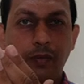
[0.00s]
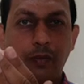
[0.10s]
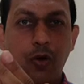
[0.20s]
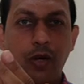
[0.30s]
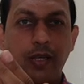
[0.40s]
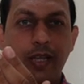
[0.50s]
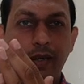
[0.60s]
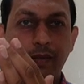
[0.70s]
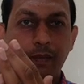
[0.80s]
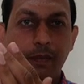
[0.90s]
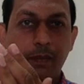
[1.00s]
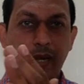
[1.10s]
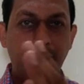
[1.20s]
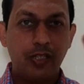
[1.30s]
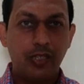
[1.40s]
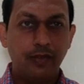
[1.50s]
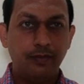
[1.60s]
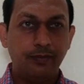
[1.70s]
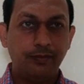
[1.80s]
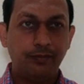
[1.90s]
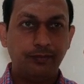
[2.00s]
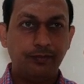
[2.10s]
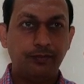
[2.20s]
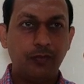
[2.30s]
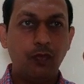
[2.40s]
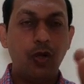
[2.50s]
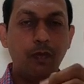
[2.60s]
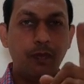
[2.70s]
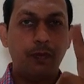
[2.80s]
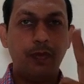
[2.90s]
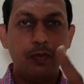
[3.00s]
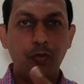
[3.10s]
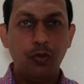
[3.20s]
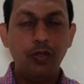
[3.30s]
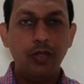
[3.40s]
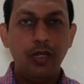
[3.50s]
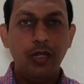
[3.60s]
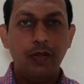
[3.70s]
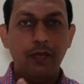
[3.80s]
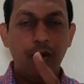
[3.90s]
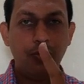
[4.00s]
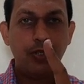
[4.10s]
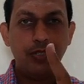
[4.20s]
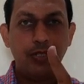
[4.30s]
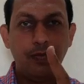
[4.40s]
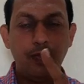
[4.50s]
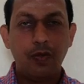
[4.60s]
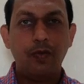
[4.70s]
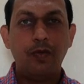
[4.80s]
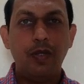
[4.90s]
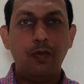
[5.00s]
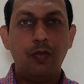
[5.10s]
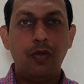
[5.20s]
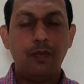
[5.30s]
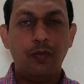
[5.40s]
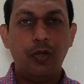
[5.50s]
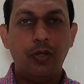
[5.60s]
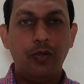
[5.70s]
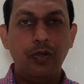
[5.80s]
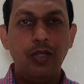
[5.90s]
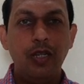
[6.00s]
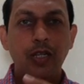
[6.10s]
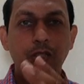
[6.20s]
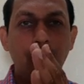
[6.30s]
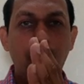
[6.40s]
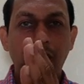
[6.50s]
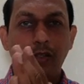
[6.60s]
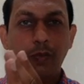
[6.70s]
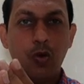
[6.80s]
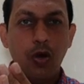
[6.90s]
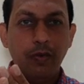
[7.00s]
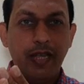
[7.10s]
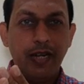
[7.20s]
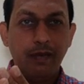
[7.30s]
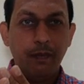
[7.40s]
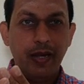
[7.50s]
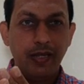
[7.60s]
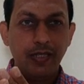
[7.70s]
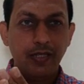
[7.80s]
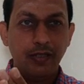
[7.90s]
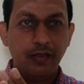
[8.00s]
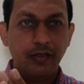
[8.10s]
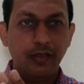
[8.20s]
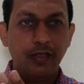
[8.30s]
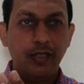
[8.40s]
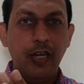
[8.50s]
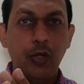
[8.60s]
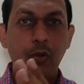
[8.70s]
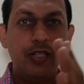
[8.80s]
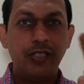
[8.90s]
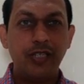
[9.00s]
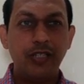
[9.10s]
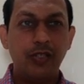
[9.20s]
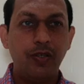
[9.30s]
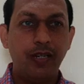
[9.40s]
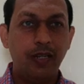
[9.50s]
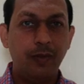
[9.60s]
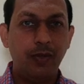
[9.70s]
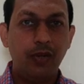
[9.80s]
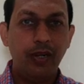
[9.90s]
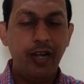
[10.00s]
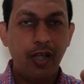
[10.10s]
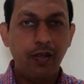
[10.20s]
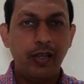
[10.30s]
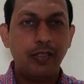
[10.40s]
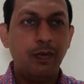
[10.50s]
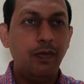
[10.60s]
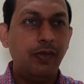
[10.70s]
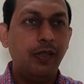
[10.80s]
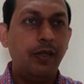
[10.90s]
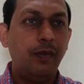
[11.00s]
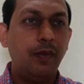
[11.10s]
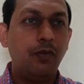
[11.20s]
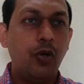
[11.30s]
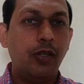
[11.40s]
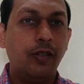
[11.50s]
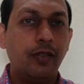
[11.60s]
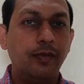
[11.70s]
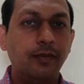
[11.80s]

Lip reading: bond get breaks for per mole, we have to consider for 1 mole of molecule. So whatever the bond get breaks into its constituent element, already I have explained with the help of water.